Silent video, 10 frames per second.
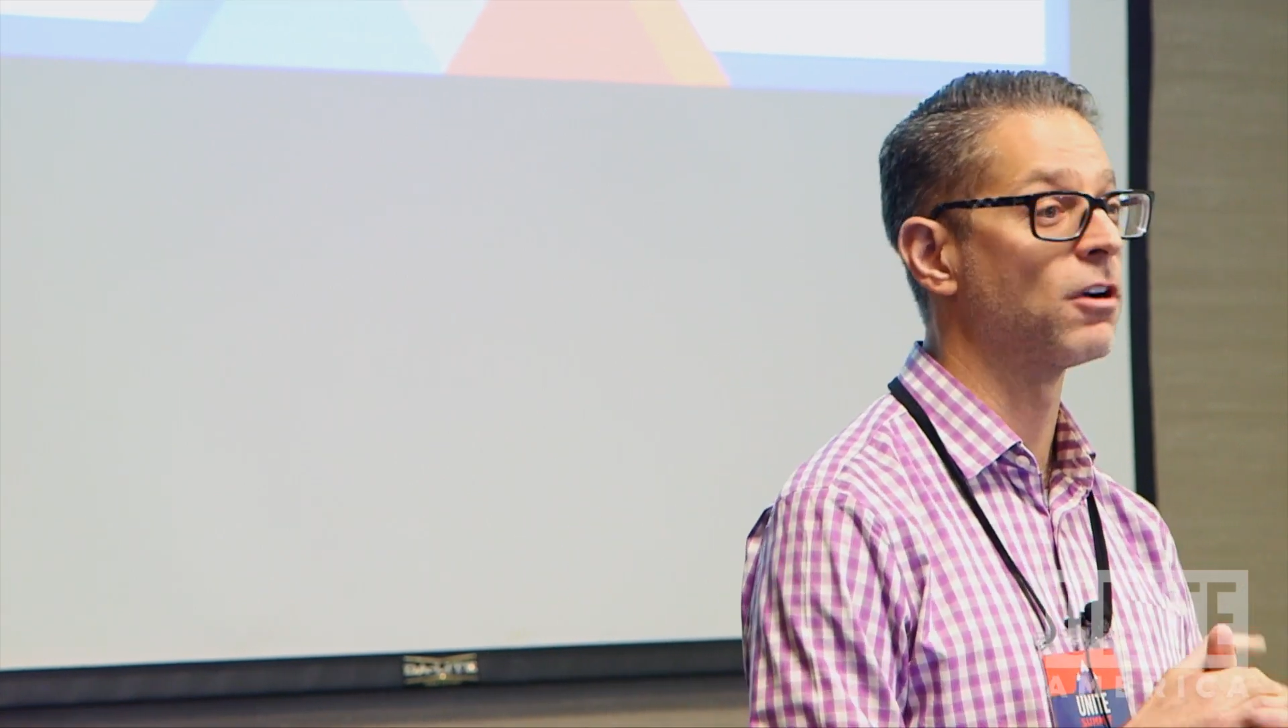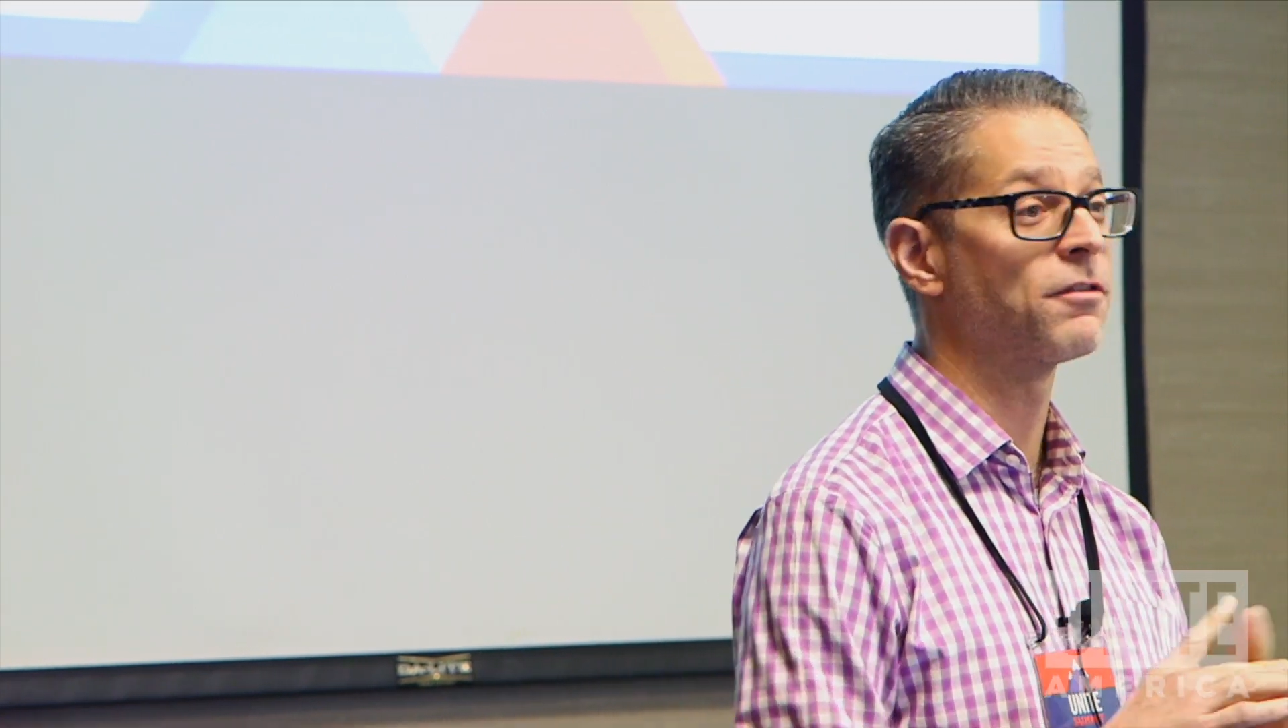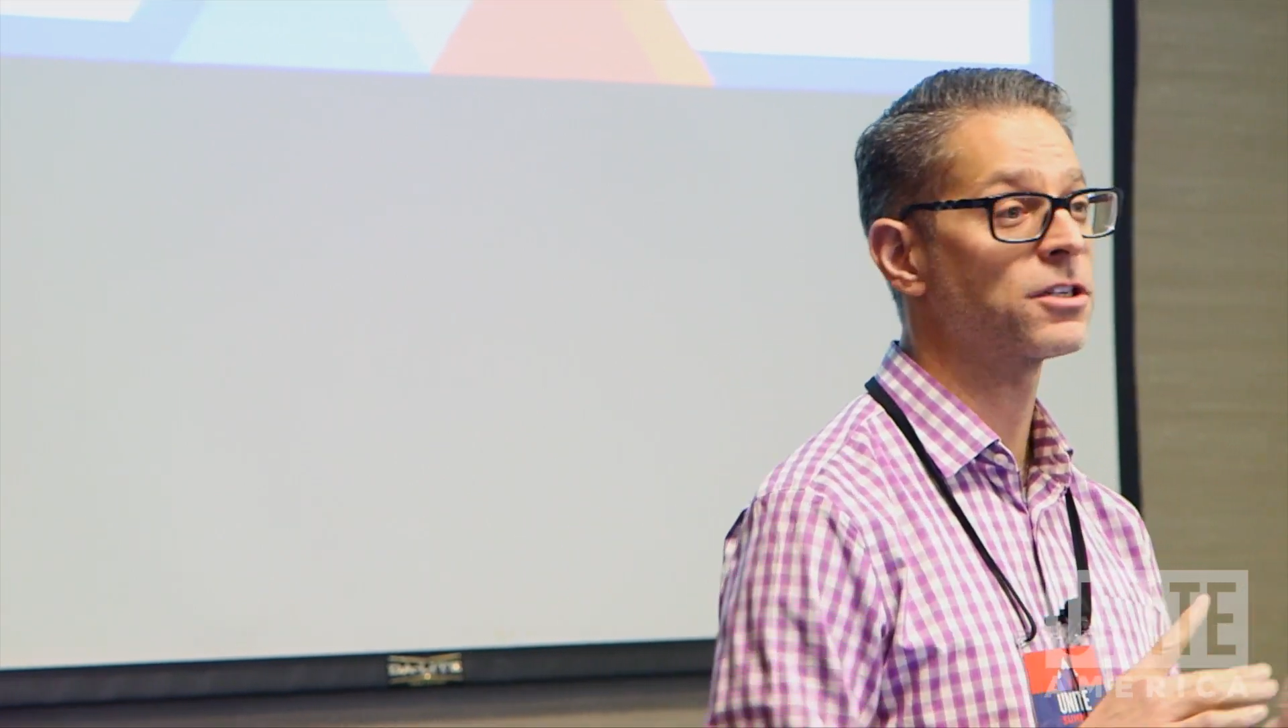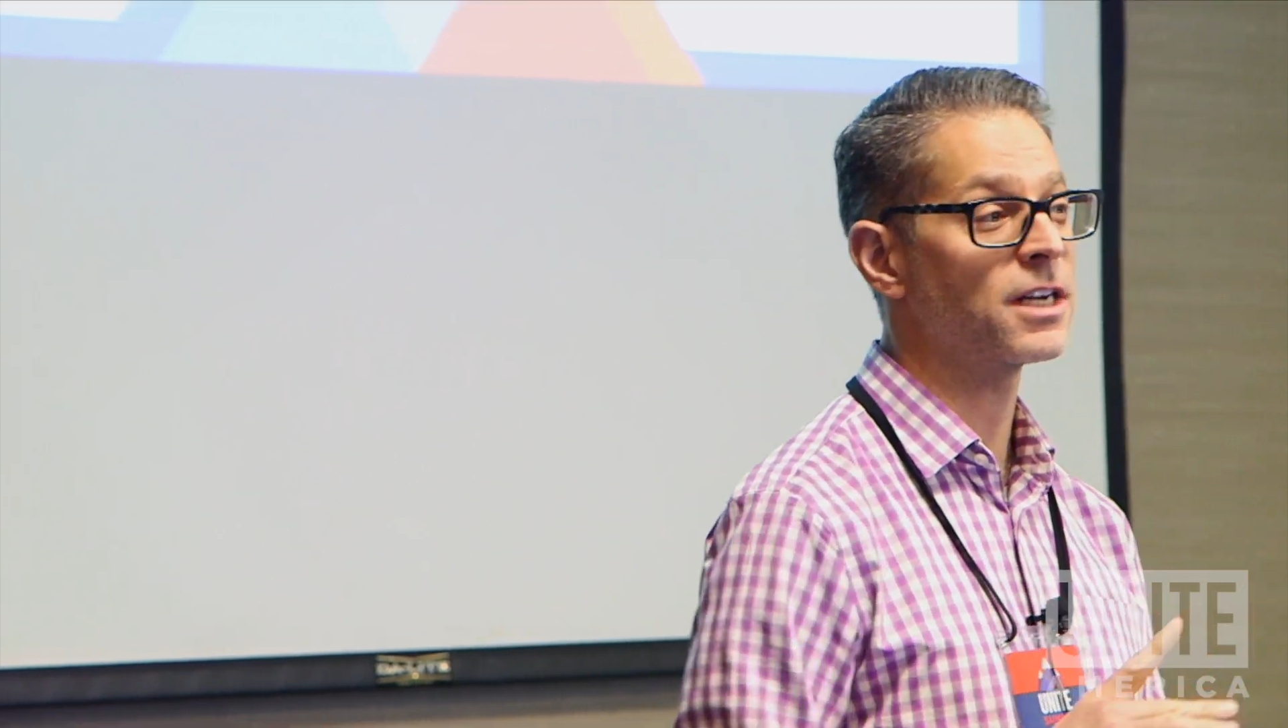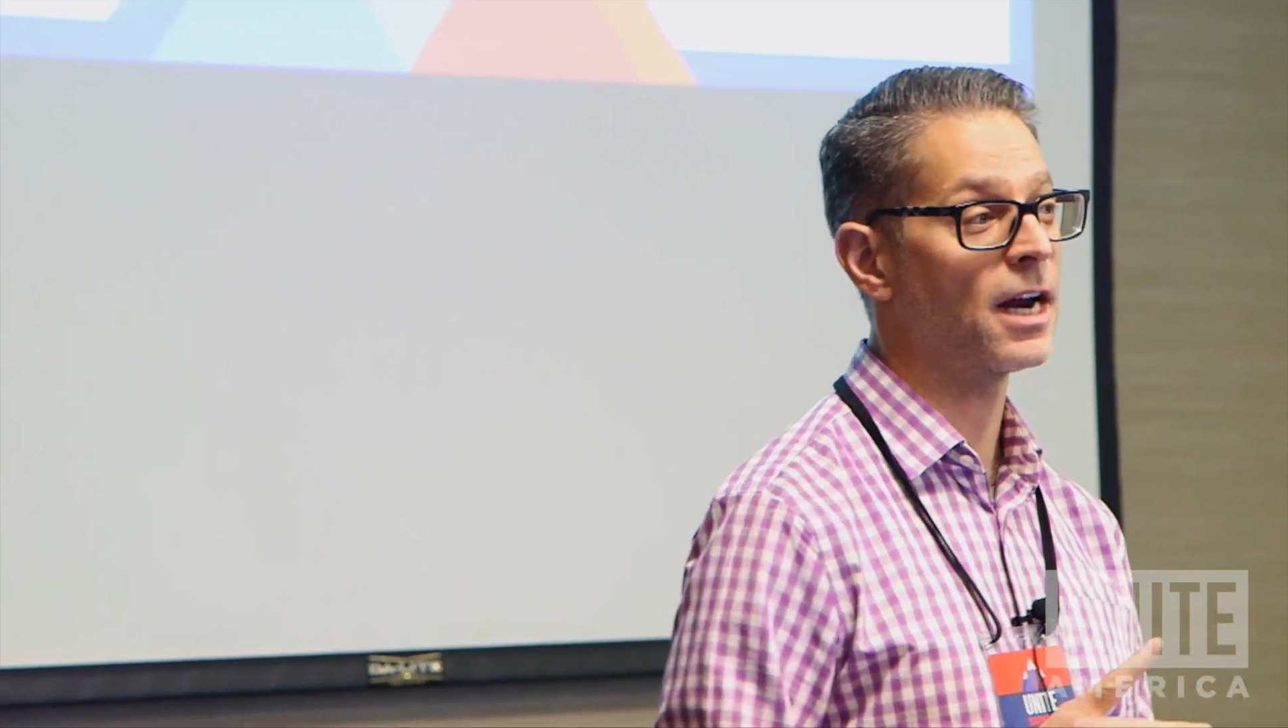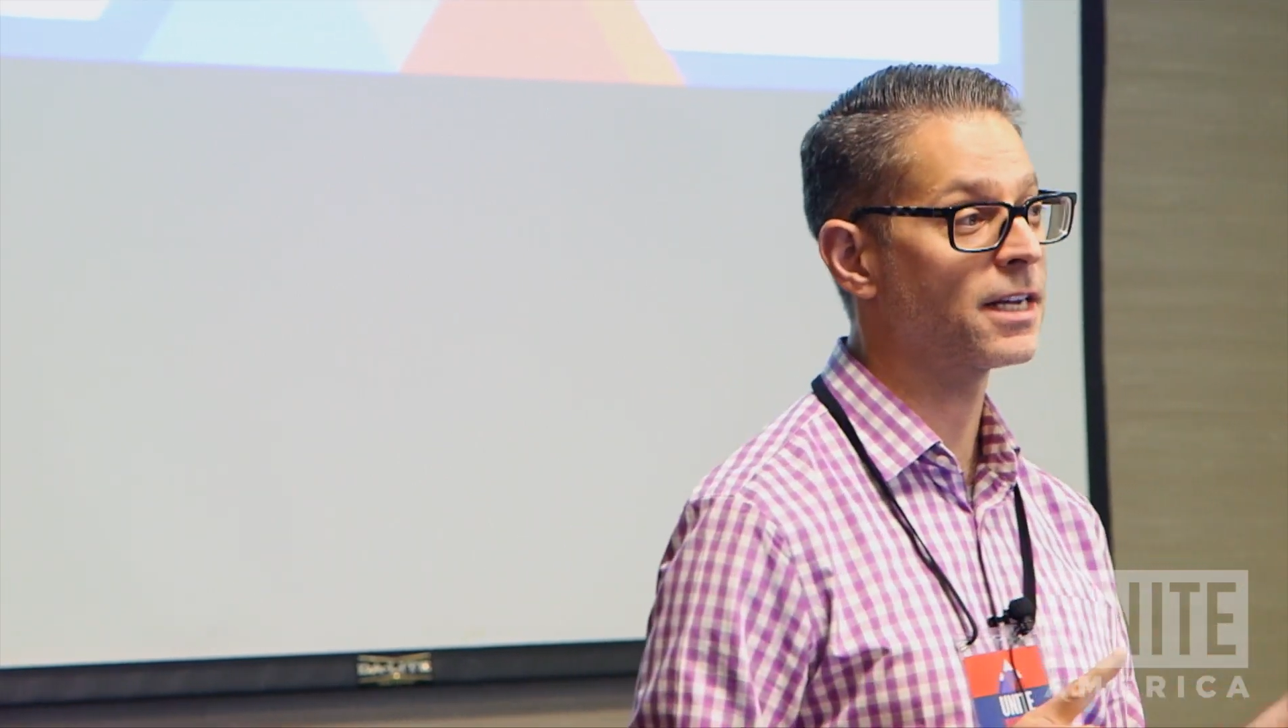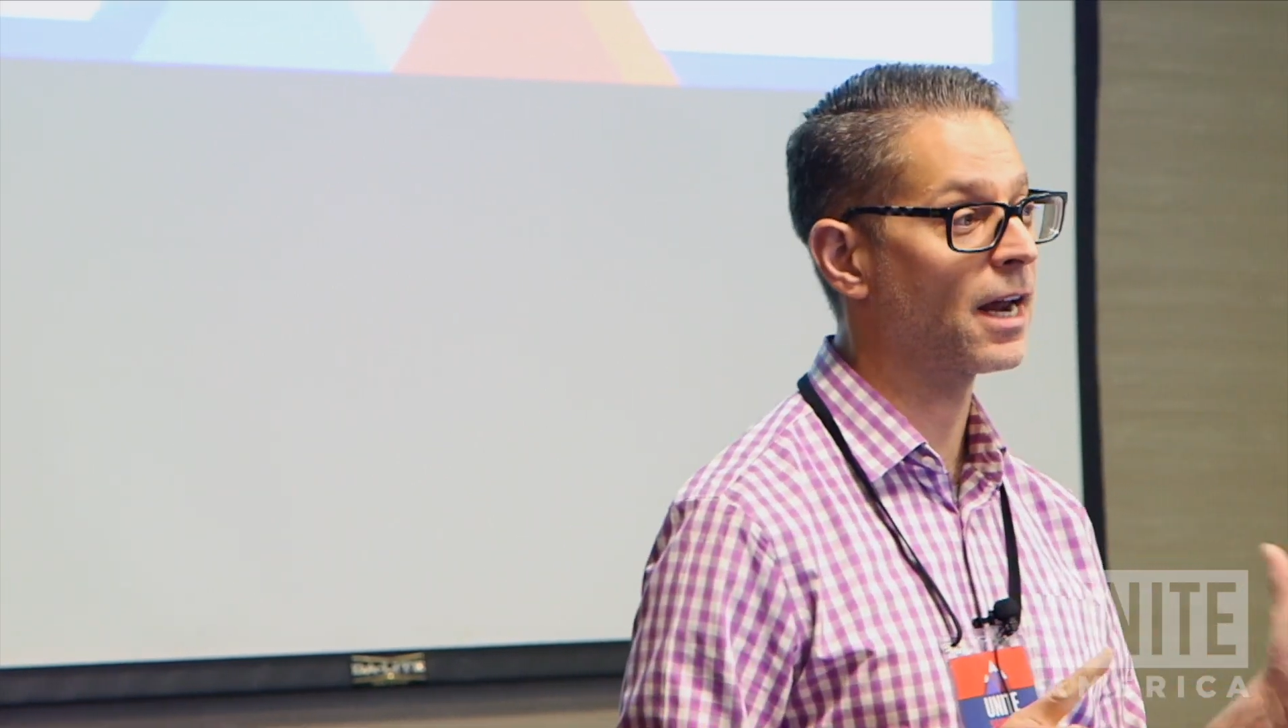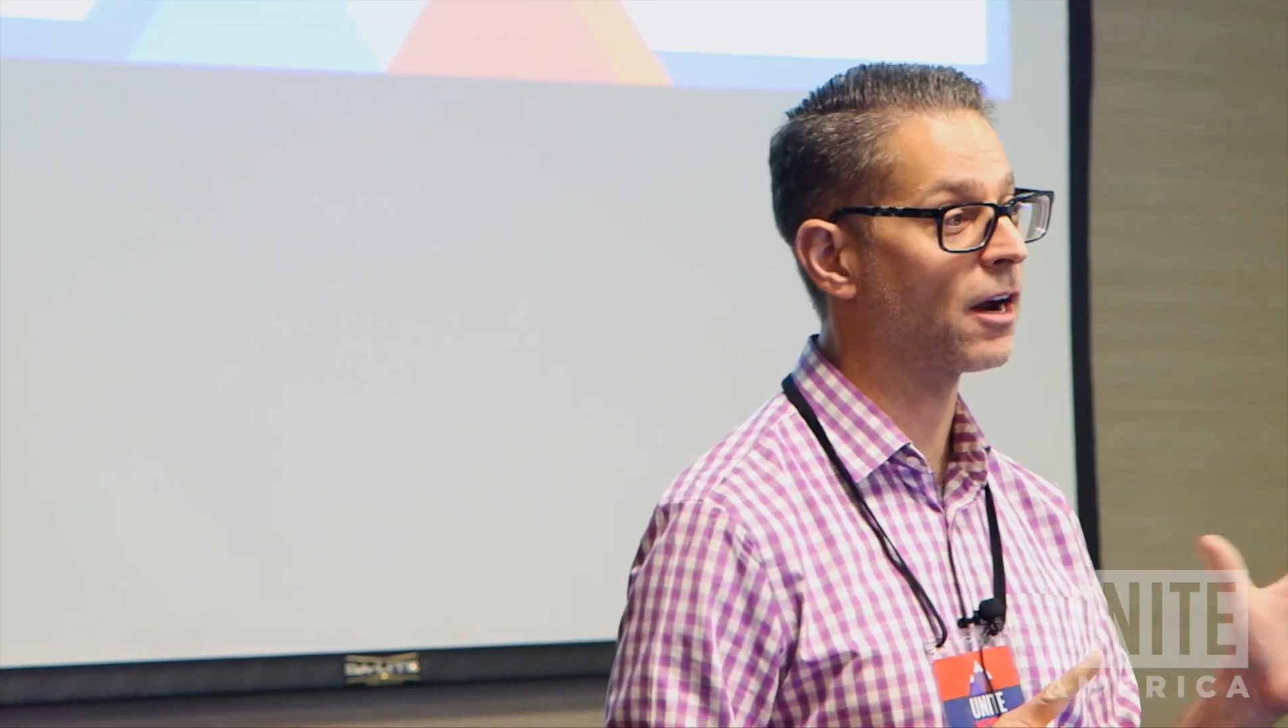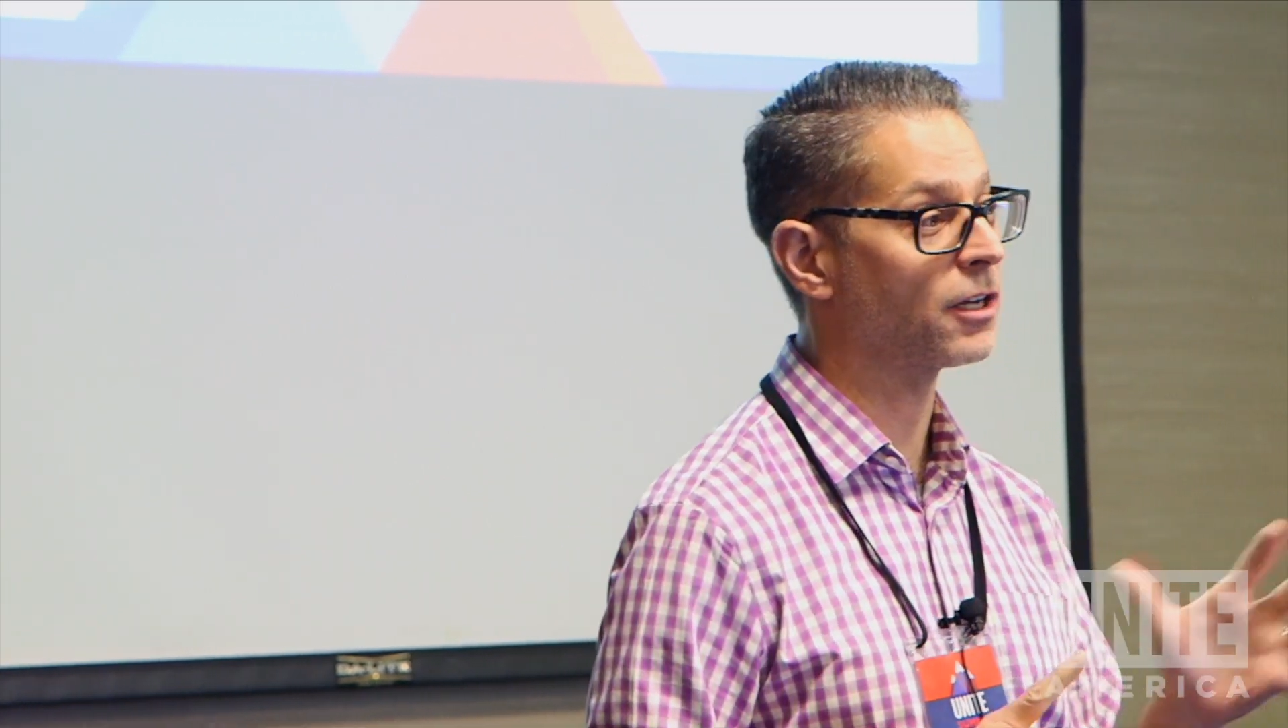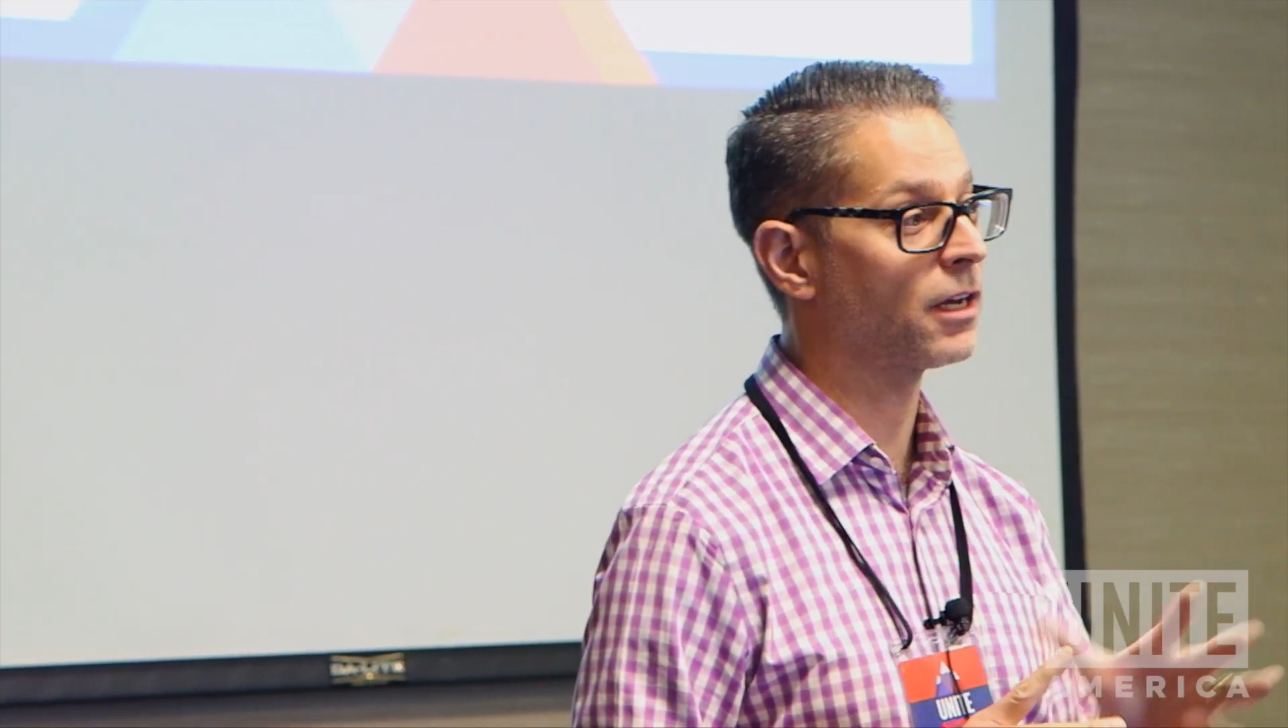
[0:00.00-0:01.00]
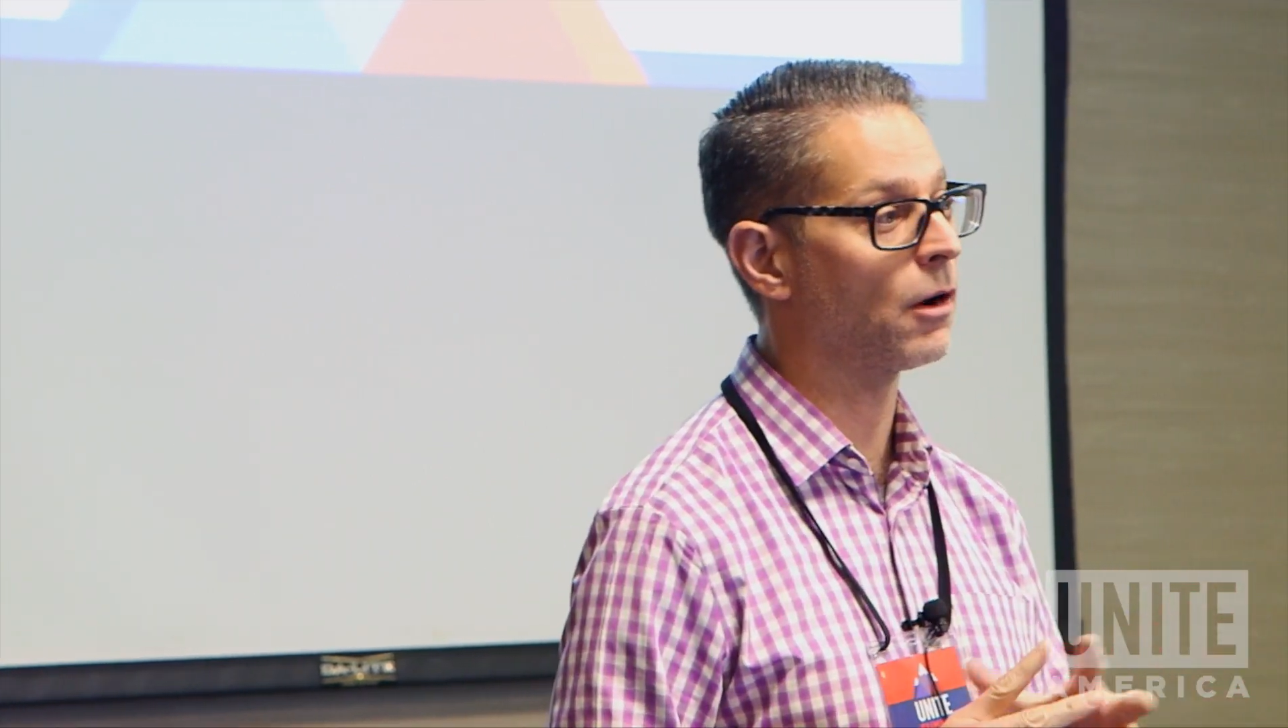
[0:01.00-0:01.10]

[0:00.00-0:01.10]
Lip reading: Riverside County,